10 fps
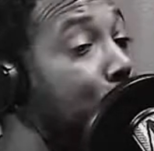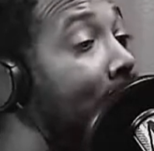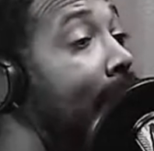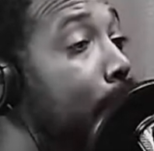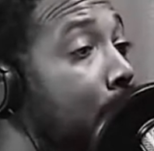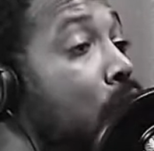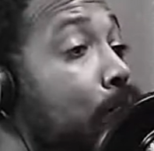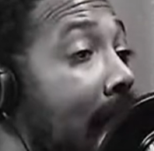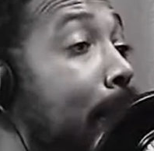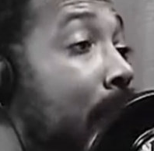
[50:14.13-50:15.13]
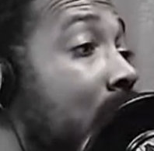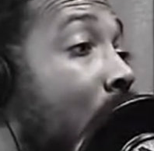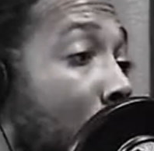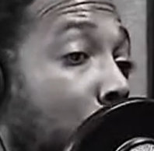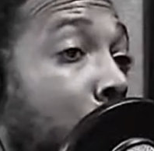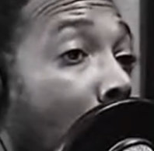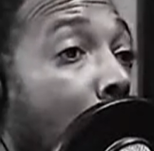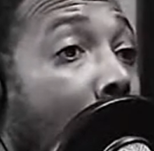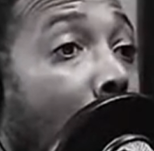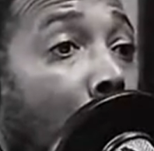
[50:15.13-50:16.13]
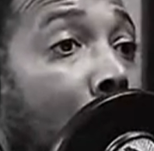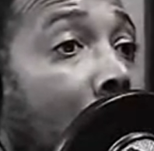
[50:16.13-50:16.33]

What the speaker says: black police officers was on cold.